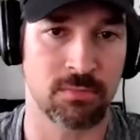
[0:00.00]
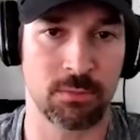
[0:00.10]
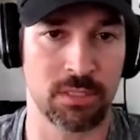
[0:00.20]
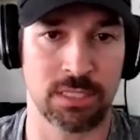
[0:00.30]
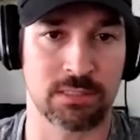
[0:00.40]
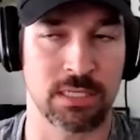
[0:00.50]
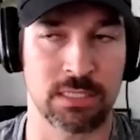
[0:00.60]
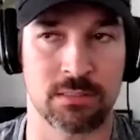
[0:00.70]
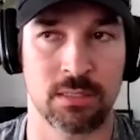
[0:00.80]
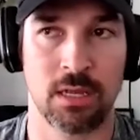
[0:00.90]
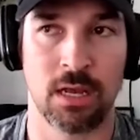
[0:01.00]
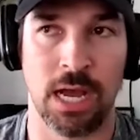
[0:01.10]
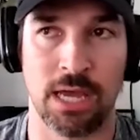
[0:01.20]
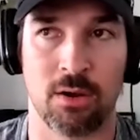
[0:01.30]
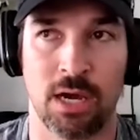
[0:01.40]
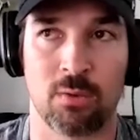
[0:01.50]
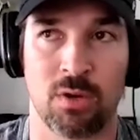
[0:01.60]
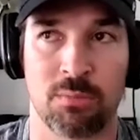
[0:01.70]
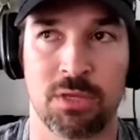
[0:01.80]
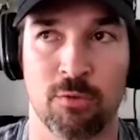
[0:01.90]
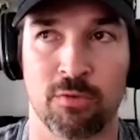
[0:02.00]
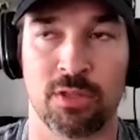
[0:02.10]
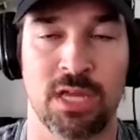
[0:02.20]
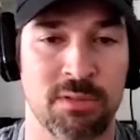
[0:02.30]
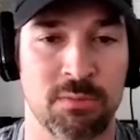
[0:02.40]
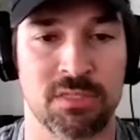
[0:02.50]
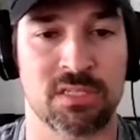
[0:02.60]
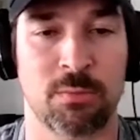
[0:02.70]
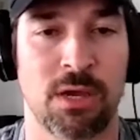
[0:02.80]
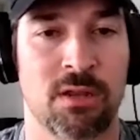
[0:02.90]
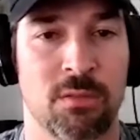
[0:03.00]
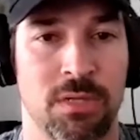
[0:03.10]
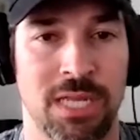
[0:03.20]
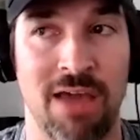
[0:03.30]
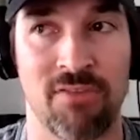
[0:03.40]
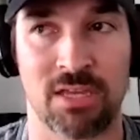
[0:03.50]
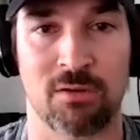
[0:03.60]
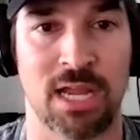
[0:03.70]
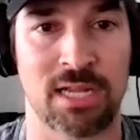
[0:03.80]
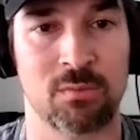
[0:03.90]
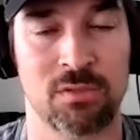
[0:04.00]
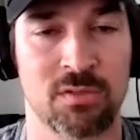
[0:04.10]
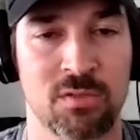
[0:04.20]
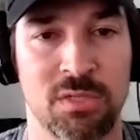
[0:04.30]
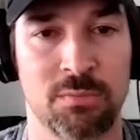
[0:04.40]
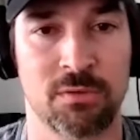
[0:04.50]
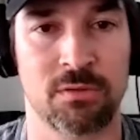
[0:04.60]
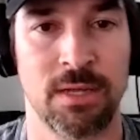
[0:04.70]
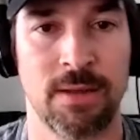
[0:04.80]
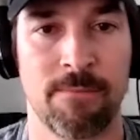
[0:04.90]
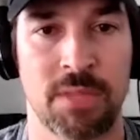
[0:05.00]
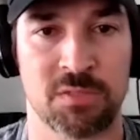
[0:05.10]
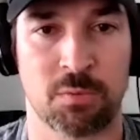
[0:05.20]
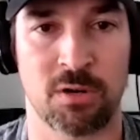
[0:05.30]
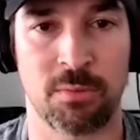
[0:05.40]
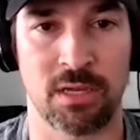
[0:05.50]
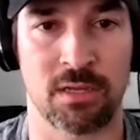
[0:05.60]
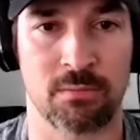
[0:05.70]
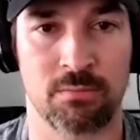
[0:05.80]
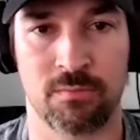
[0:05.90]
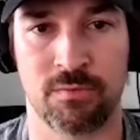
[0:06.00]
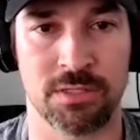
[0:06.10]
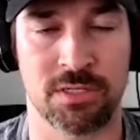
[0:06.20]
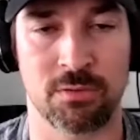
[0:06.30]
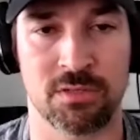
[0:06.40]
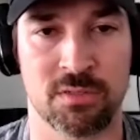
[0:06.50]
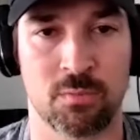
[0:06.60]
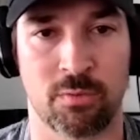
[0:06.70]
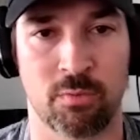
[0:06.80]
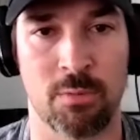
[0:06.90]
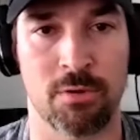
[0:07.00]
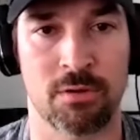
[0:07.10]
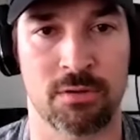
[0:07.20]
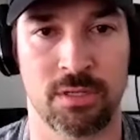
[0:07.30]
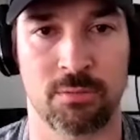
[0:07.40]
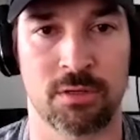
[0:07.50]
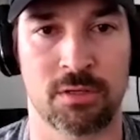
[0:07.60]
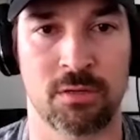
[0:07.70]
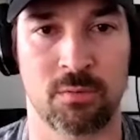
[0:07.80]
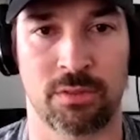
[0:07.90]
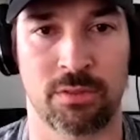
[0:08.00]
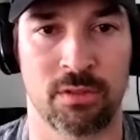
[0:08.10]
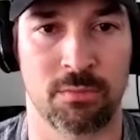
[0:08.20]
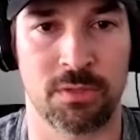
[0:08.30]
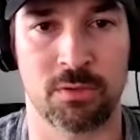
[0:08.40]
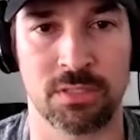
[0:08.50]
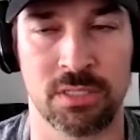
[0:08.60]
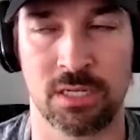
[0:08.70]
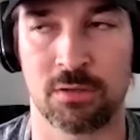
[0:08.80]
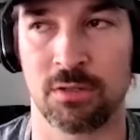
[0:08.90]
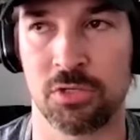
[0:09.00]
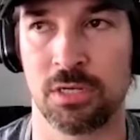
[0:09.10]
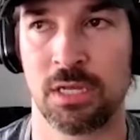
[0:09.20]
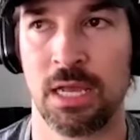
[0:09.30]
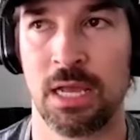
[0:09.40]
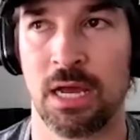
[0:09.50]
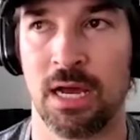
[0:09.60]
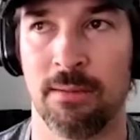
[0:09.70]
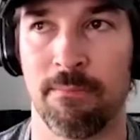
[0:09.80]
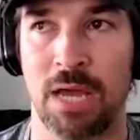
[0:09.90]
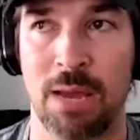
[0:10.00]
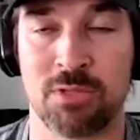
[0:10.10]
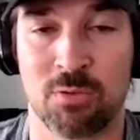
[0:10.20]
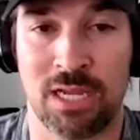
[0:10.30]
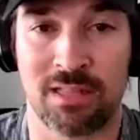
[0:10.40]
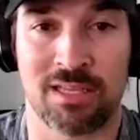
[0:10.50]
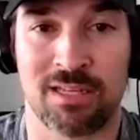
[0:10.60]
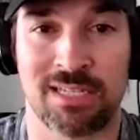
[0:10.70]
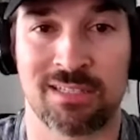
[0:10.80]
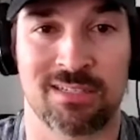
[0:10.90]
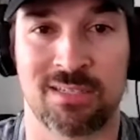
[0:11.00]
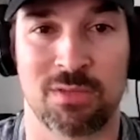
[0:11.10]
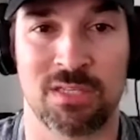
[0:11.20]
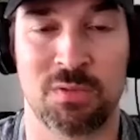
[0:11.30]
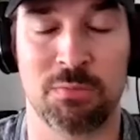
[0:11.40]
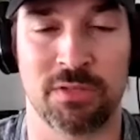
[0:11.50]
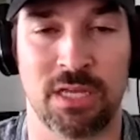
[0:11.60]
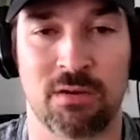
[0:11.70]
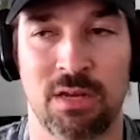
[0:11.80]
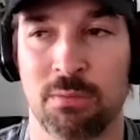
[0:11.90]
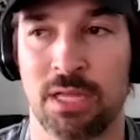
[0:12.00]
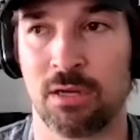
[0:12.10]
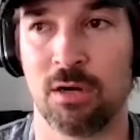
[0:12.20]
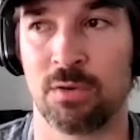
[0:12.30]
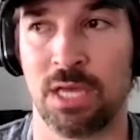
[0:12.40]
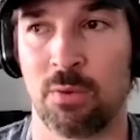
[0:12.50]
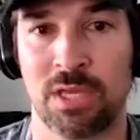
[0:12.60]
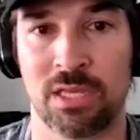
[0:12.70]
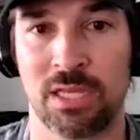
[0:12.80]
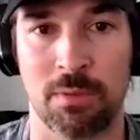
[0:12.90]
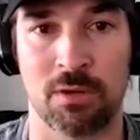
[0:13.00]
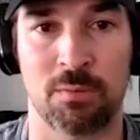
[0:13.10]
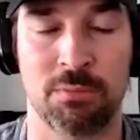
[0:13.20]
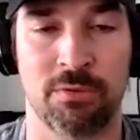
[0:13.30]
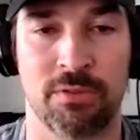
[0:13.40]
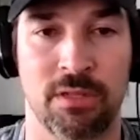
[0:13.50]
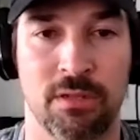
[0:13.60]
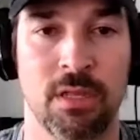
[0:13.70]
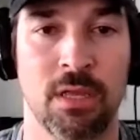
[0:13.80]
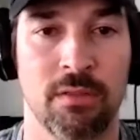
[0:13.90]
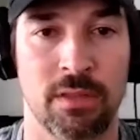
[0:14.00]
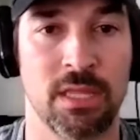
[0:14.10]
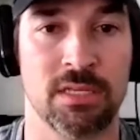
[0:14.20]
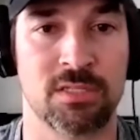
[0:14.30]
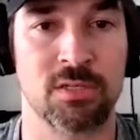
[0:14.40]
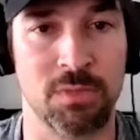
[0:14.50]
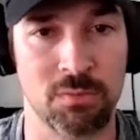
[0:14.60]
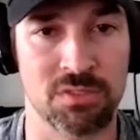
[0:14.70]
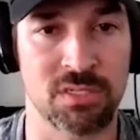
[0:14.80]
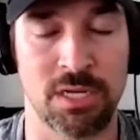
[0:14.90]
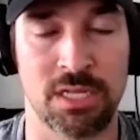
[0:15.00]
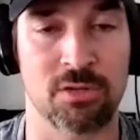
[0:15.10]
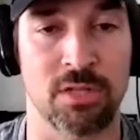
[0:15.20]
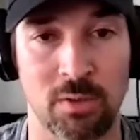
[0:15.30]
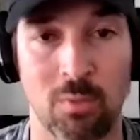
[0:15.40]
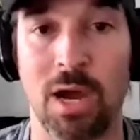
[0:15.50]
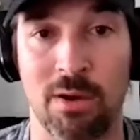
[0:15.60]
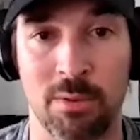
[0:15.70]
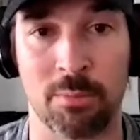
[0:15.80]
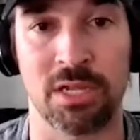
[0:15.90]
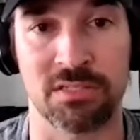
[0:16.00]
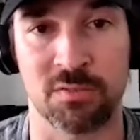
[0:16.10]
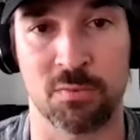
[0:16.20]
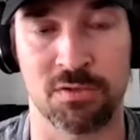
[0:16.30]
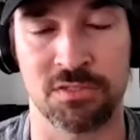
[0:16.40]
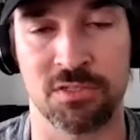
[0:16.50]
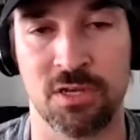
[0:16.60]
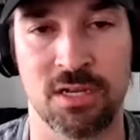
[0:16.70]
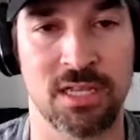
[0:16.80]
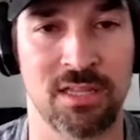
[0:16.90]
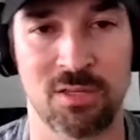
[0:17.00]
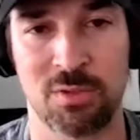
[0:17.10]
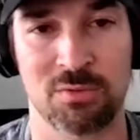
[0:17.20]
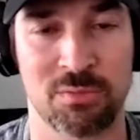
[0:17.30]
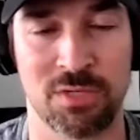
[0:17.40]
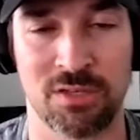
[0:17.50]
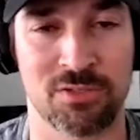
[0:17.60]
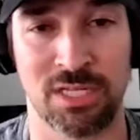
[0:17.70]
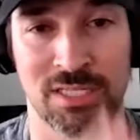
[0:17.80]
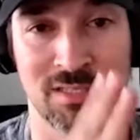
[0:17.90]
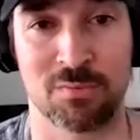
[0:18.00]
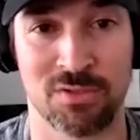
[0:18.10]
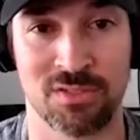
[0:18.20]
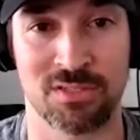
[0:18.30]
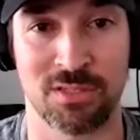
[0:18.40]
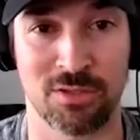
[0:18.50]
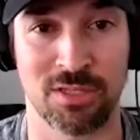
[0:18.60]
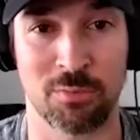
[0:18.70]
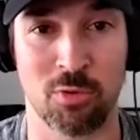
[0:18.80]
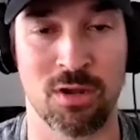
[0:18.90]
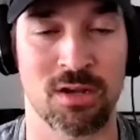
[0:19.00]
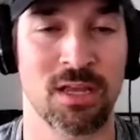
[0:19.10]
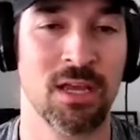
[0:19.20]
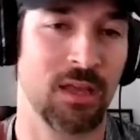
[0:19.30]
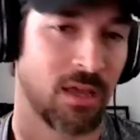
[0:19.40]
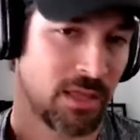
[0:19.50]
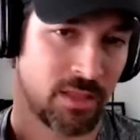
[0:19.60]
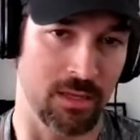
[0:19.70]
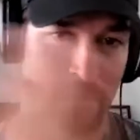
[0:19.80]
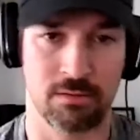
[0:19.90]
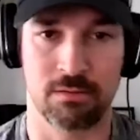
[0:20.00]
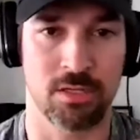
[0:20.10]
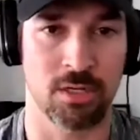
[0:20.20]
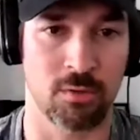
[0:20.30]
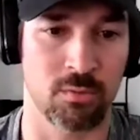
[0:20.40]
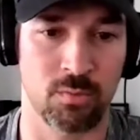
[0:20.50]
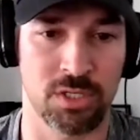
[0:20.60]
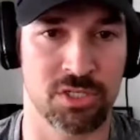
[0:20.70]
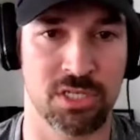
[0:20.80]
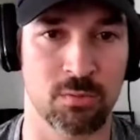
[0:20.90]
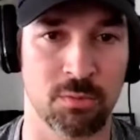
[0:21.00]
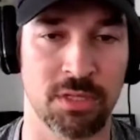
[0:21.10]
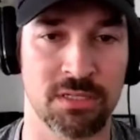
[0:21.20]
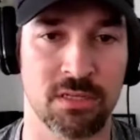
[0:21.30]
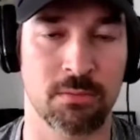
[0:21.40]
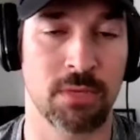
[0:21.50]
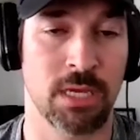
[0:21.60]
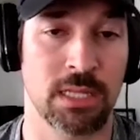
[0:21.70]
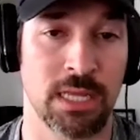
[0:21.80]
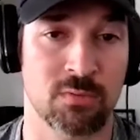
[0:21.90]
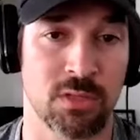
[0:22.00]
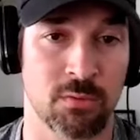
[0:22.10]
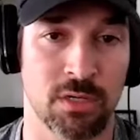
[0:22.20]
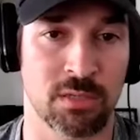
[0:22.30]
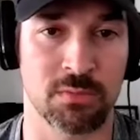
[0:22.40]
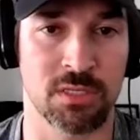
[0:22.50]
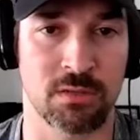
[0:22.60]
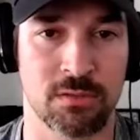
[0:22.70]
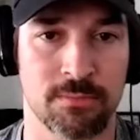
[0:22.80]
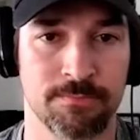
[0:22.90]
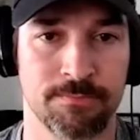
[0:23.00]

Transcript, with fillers: I mean, I don't want to be overly optimistic about it, but having interacted with those people as part of my volunteerism with Robert, Malka with the Bitcoin Today Coalition, I'm directly connected to some of these people now. And I'm like, oh yeah, we could get better people than this. You meet with somebody and you're like, wow, I'm impressed this person's on. And then you meet with somebody else, you're like, this person's literally a moron. And then, we just need to replace them. And that's really what it comes down to.